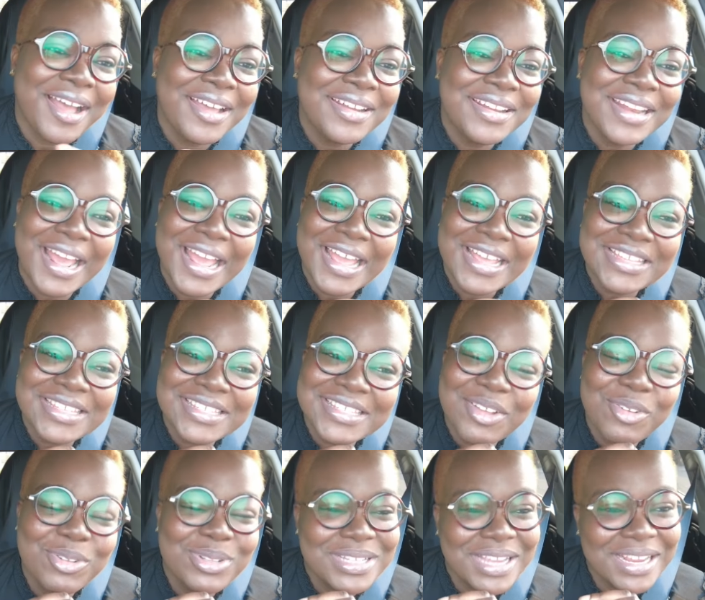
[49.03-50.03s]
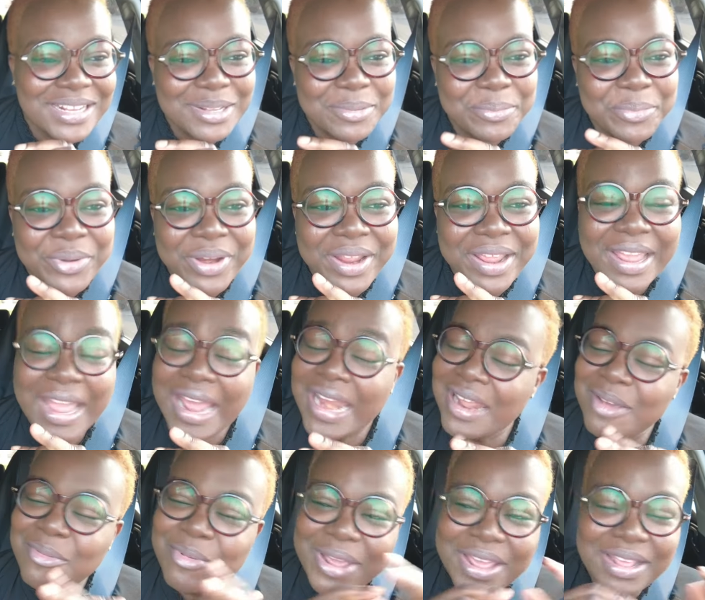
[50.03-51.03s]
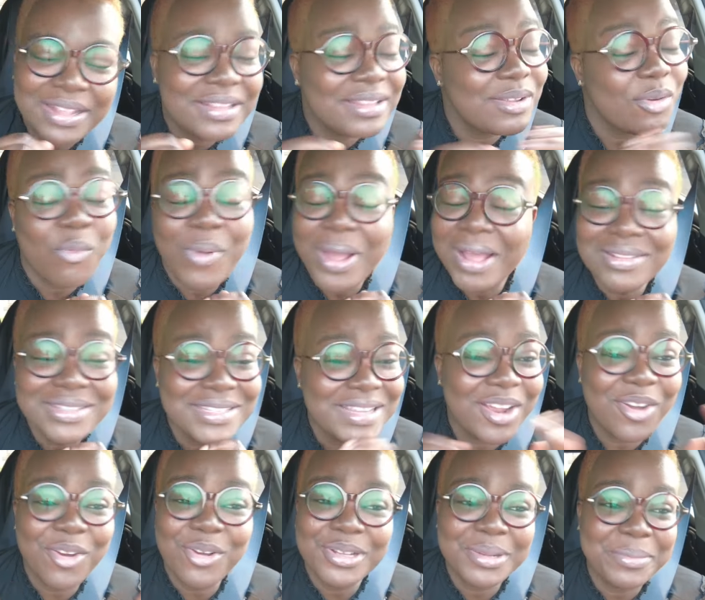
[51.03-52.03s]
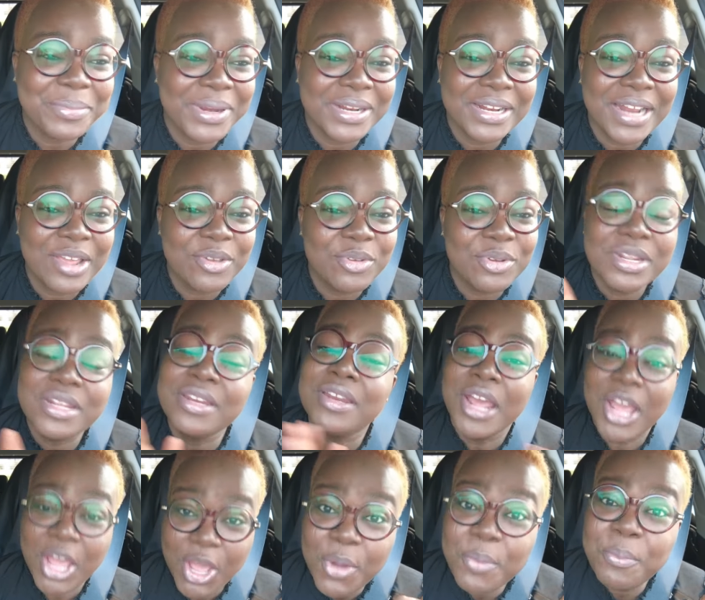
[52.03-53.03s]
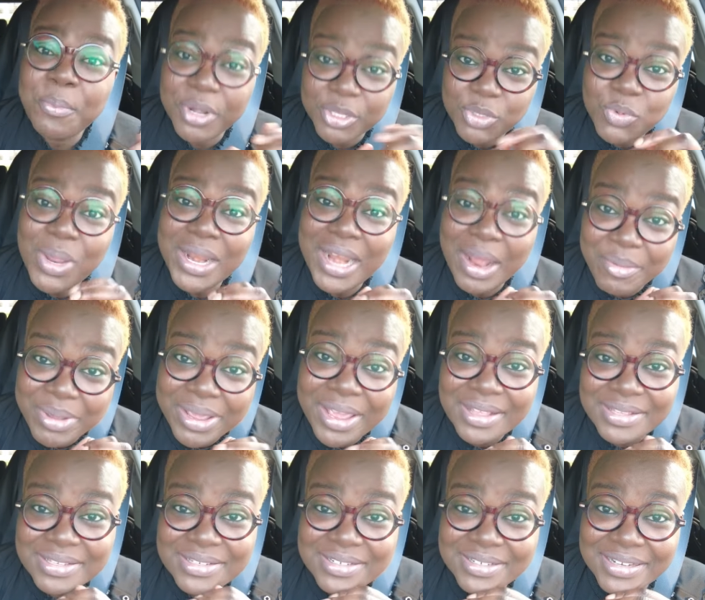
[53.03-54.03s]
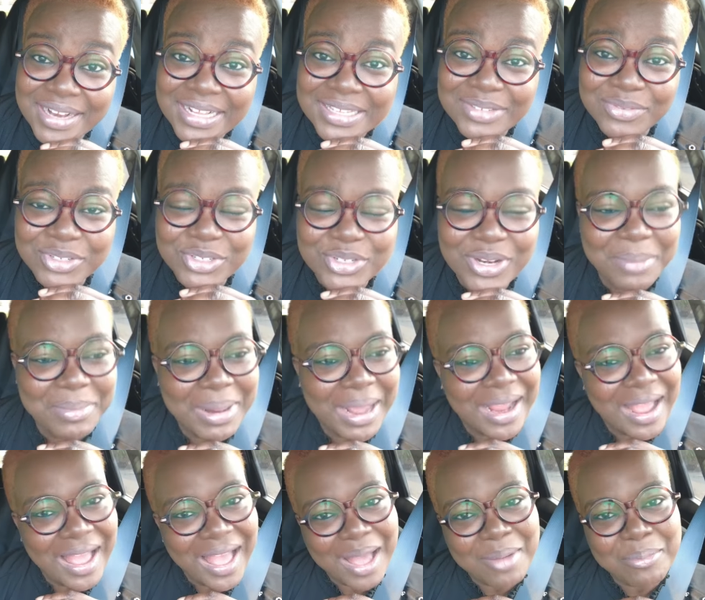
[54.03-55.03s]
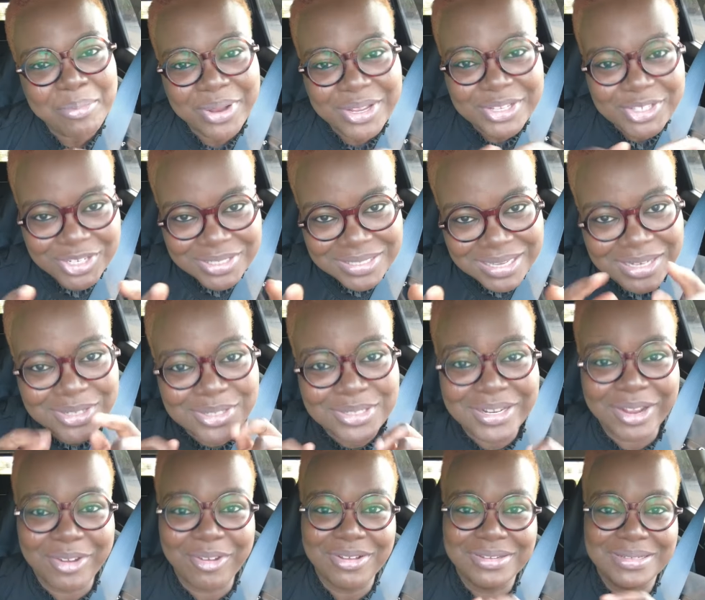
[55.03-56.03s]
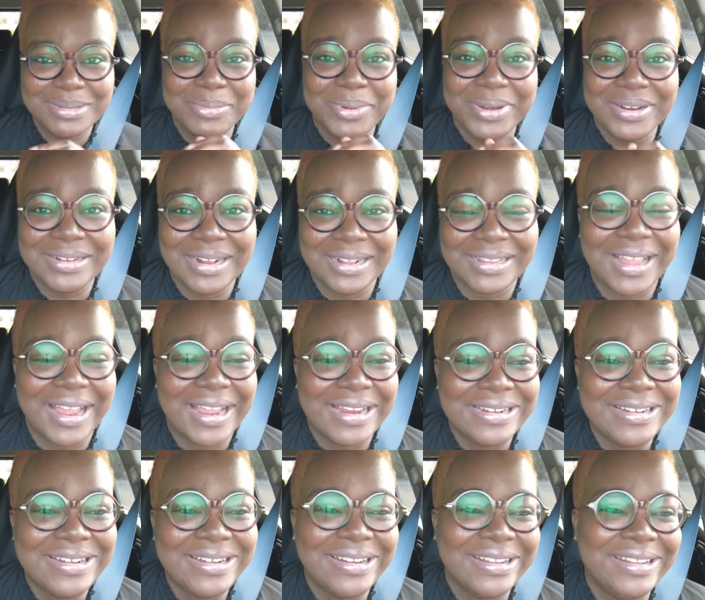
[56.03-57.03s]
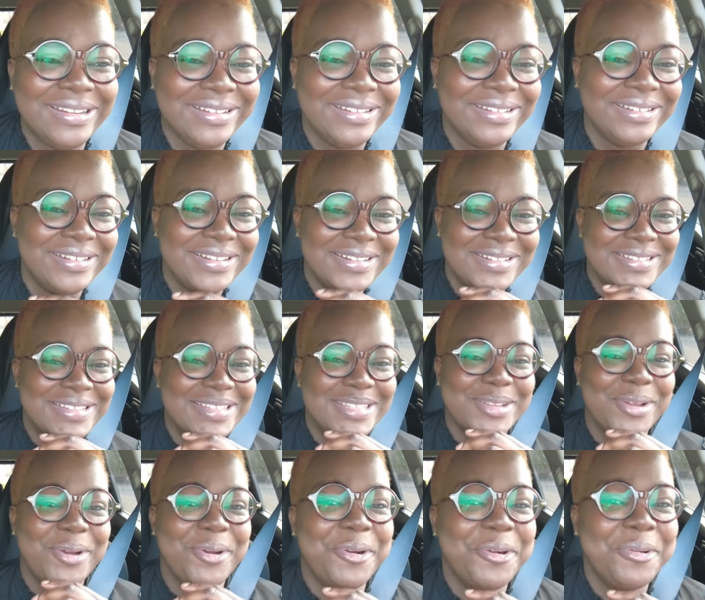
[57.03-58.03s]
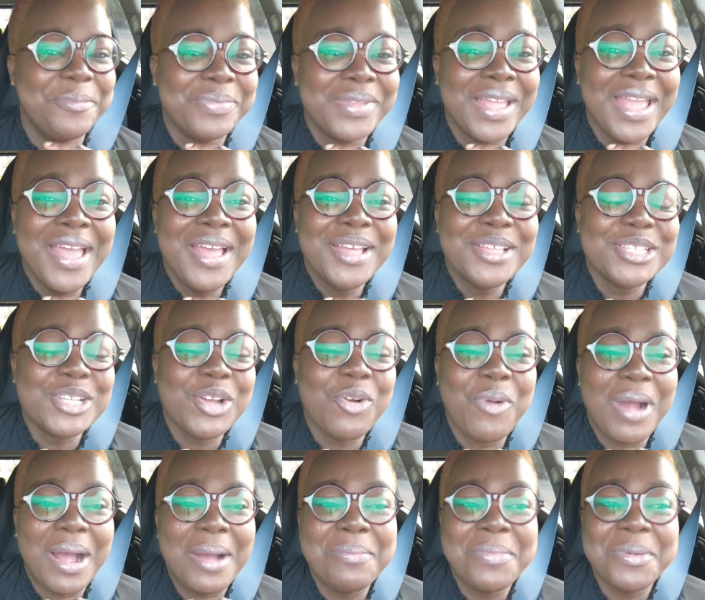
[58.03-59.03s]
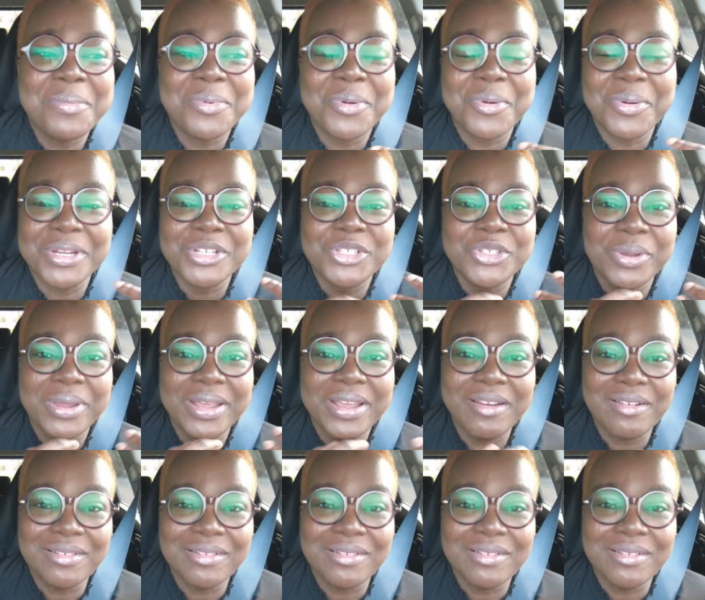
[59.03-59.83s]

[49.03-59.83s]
Nice. So take the break. Anyway, well, take all the break that you need. But when are we getting the next video? I'm like, but you just have to take all the break that I need. So while people were showing